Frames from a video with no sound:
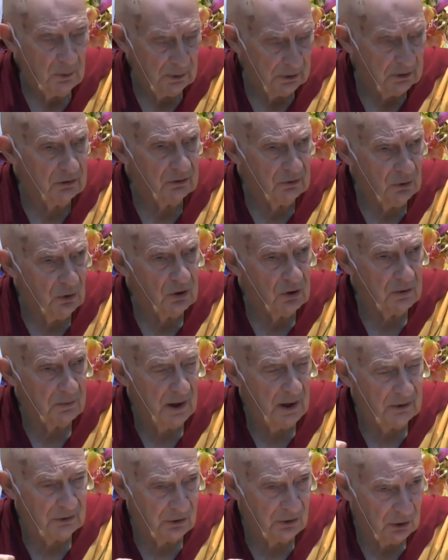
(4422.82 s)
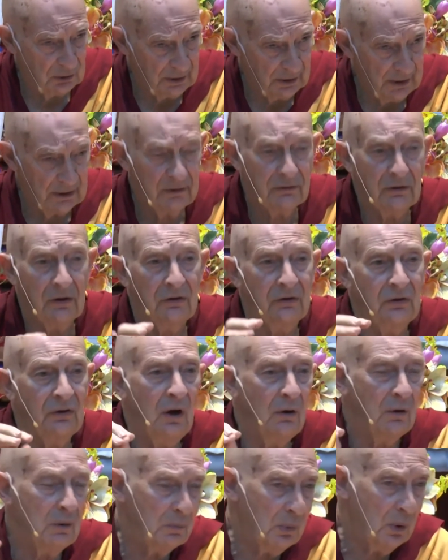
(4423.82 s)
can talk about Tonglen because it's
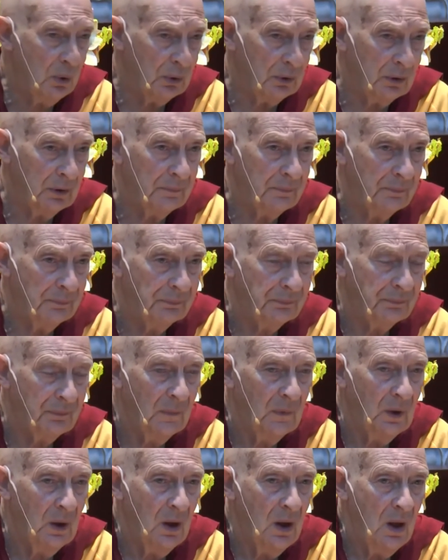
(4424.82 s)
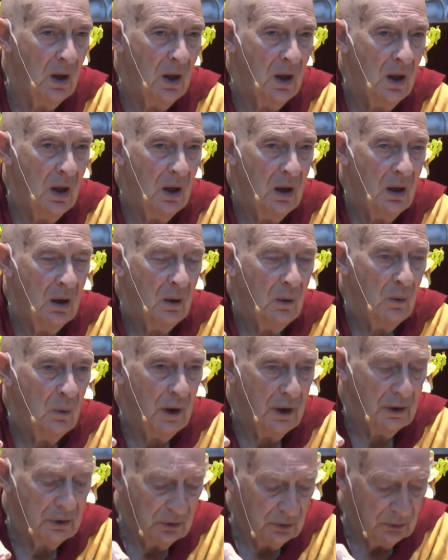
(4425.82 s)
so important,
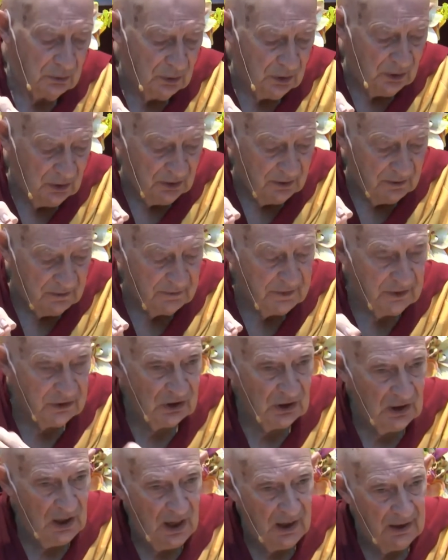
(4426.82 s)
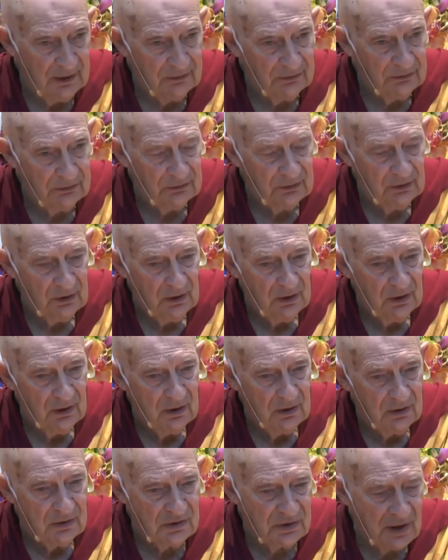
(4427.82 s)
where you visualize
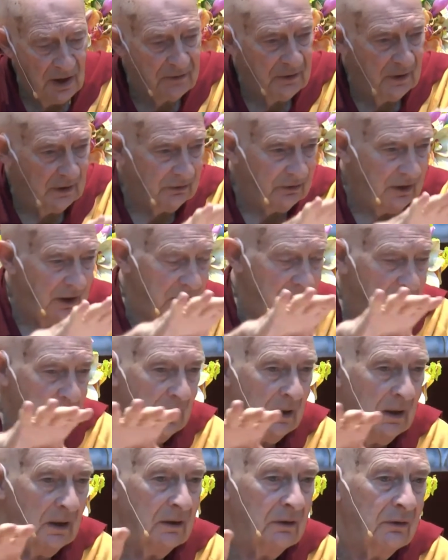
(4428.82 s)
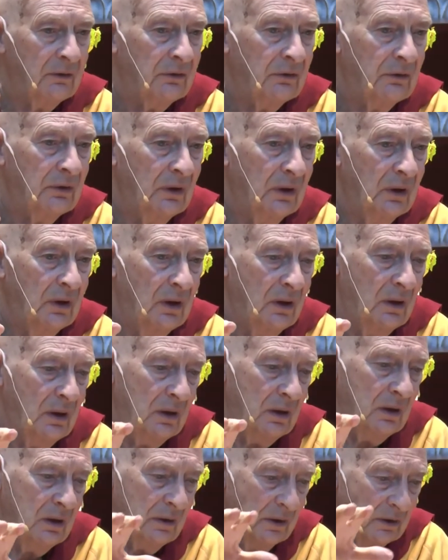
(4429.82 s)
suffering sentient beings
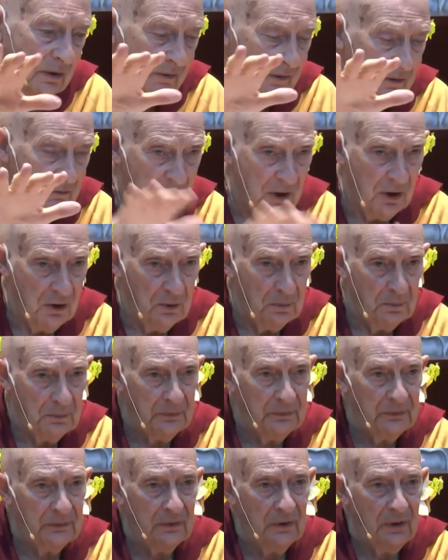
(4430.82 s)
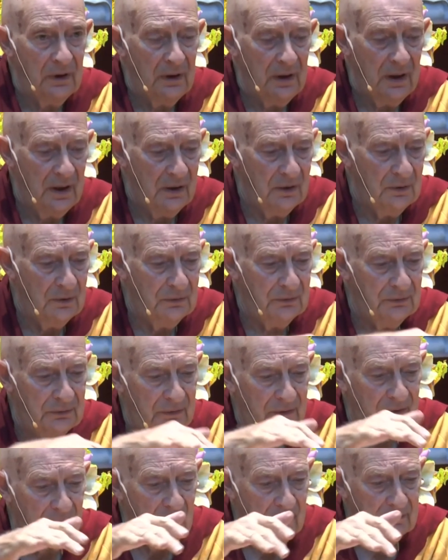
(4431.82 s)
in the different realms,
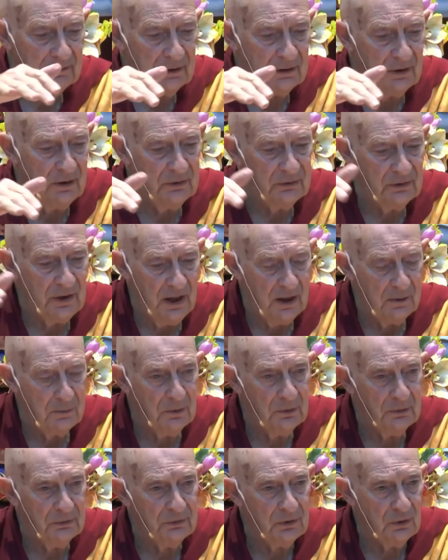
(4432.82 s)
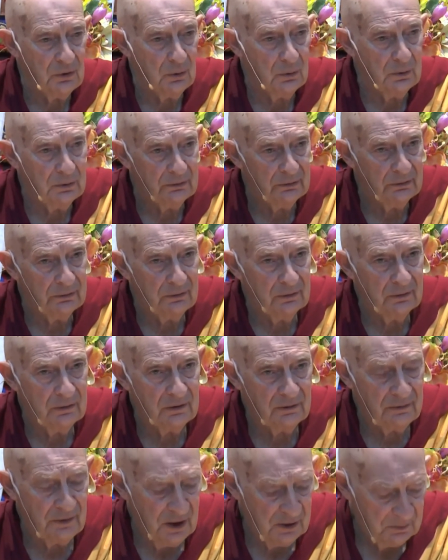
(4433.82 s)
hells, hungry ghosts, animals, humans,
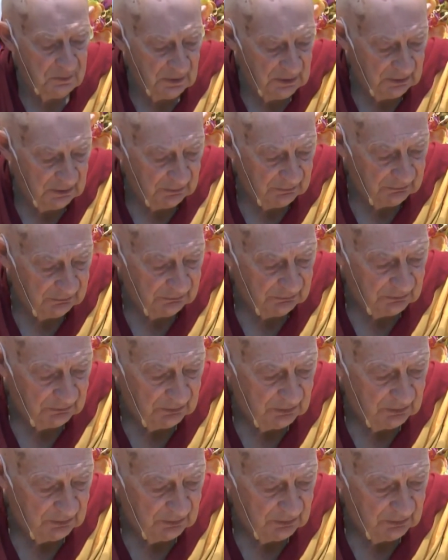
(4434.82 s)
divine beings,